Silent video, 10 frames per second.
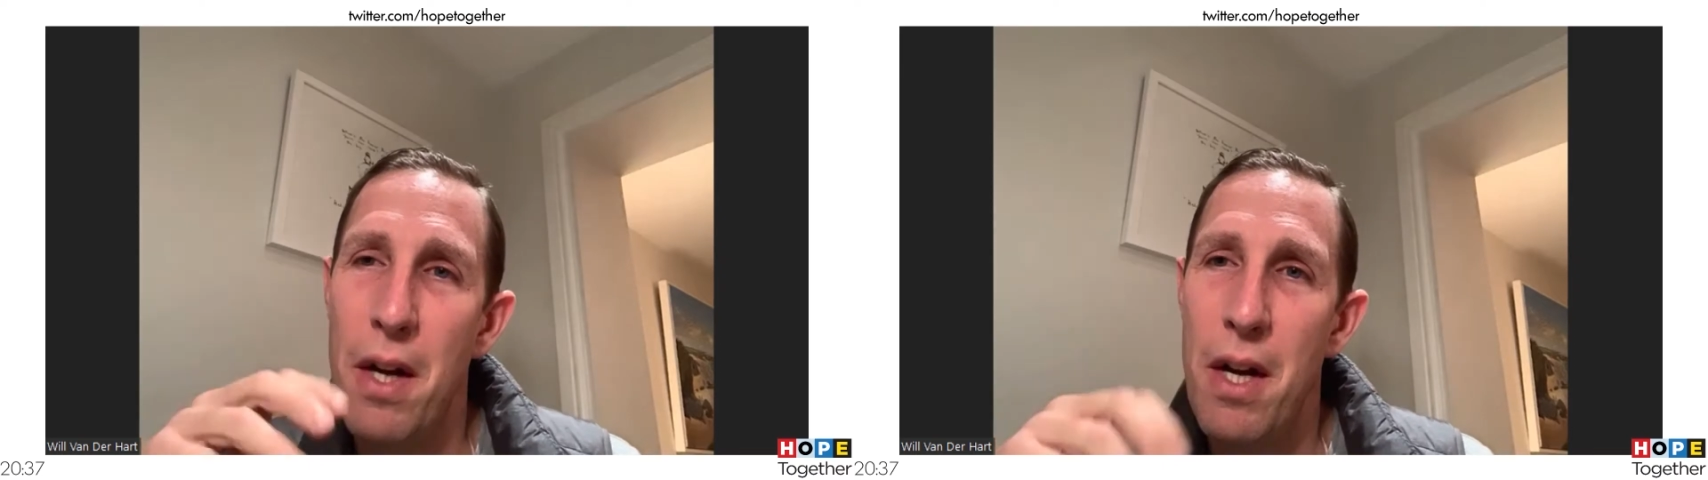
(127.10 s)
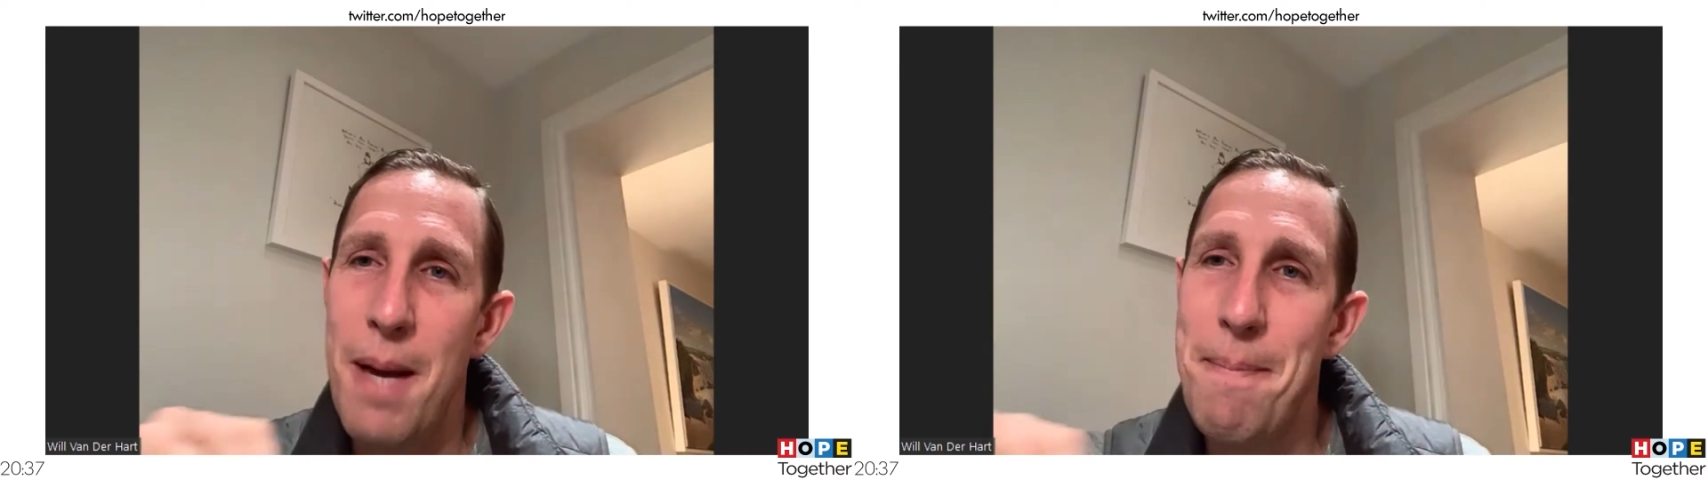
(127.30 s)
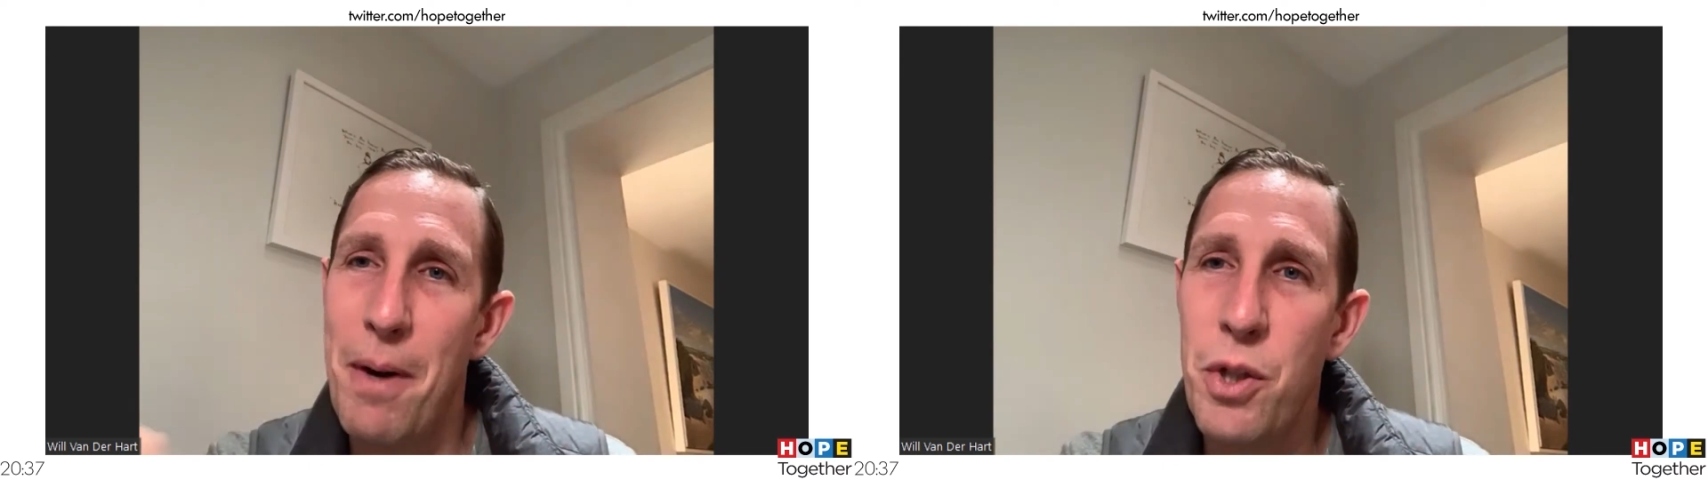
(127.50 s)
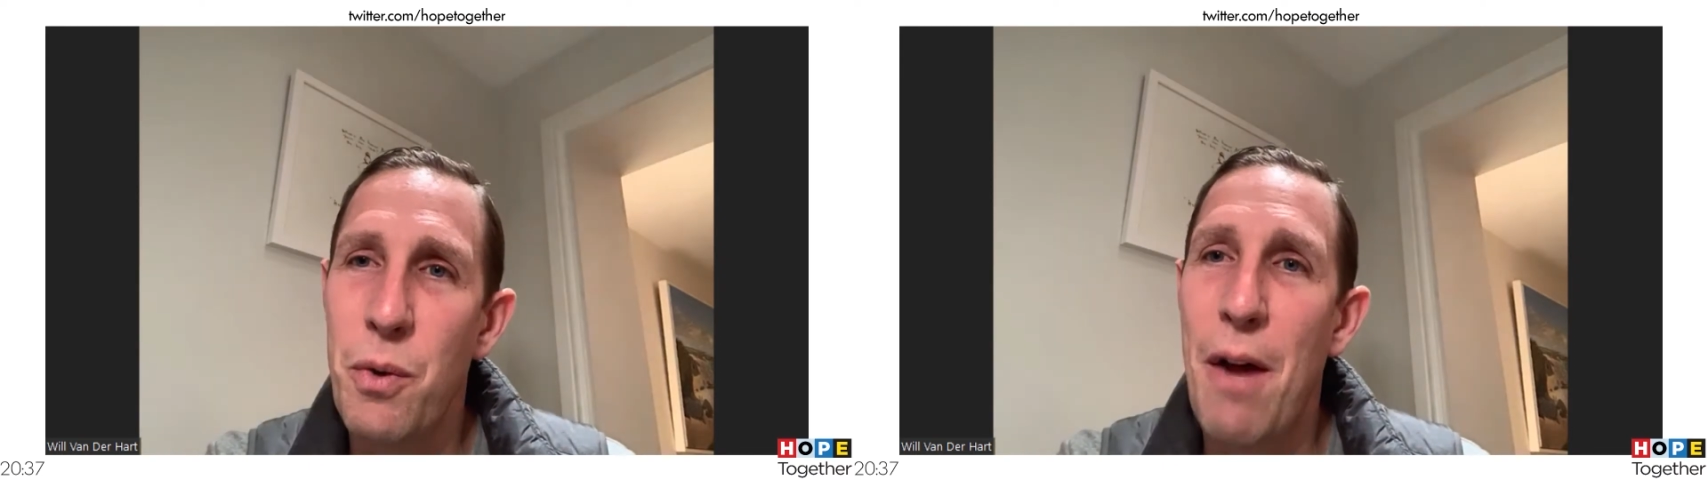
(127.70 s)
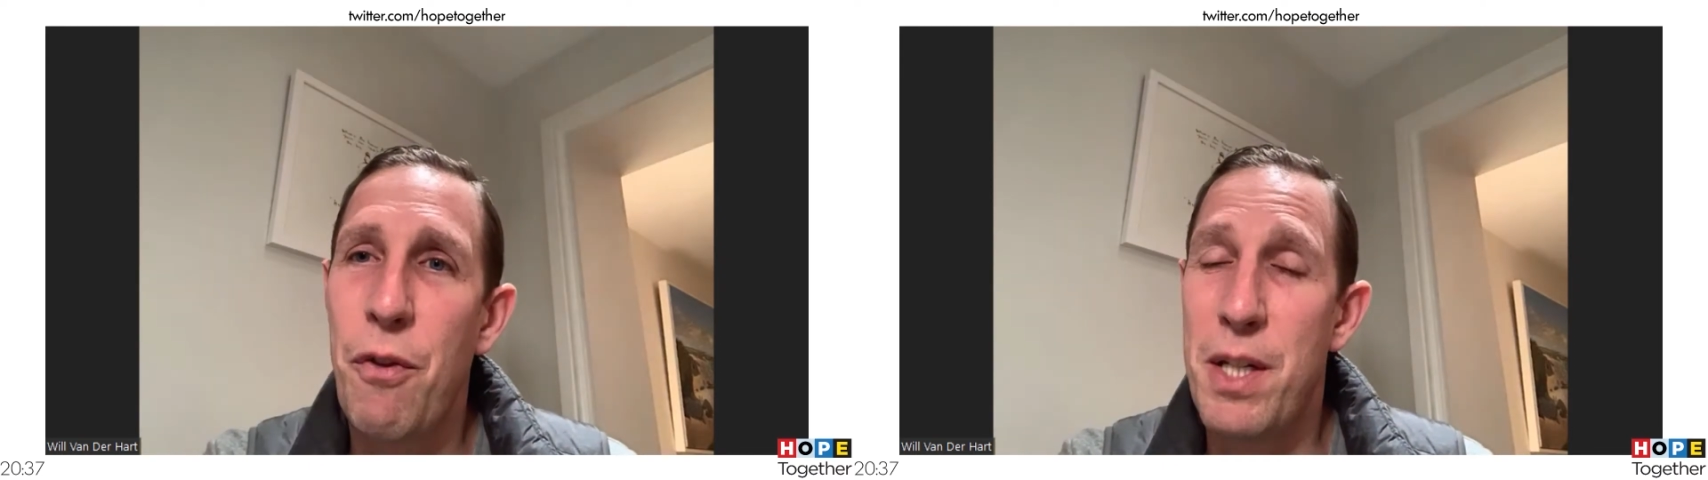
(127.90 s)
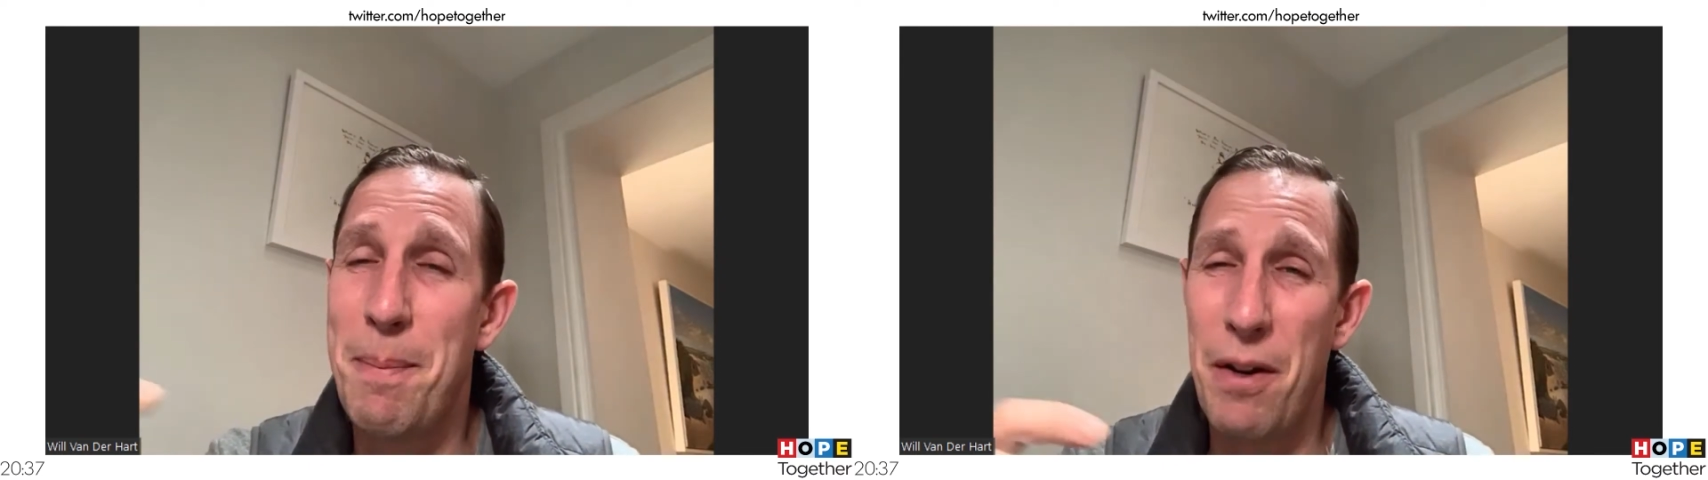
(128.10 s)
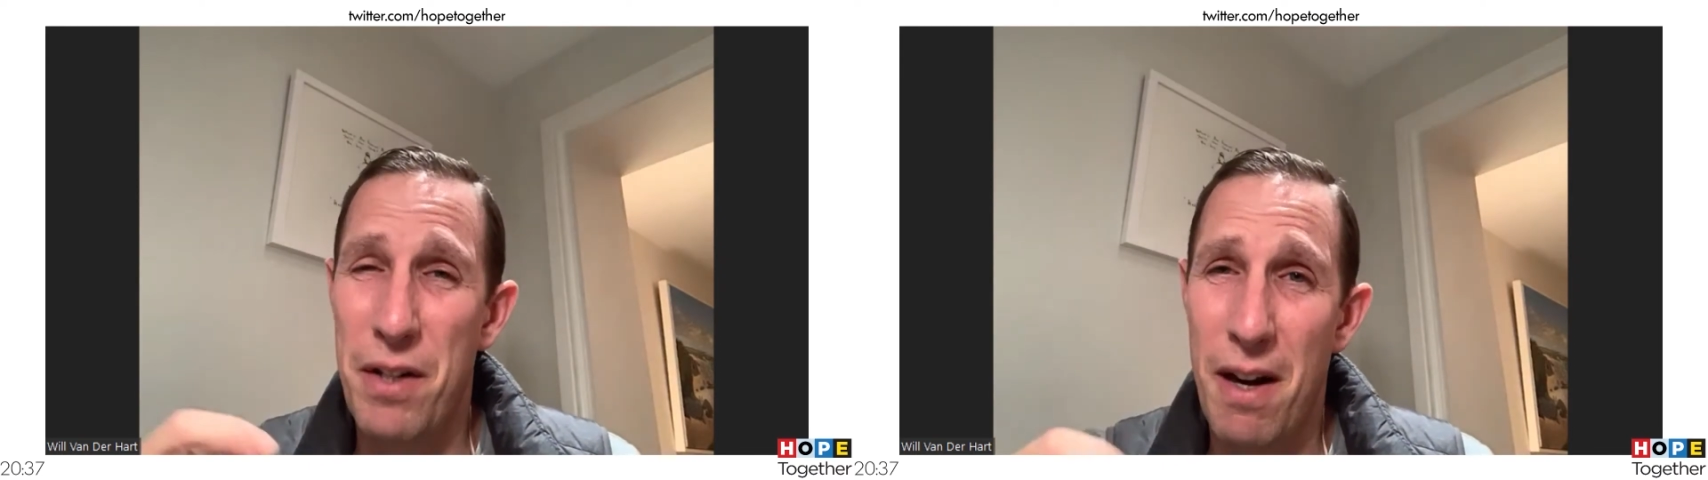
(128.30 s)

emotional health is about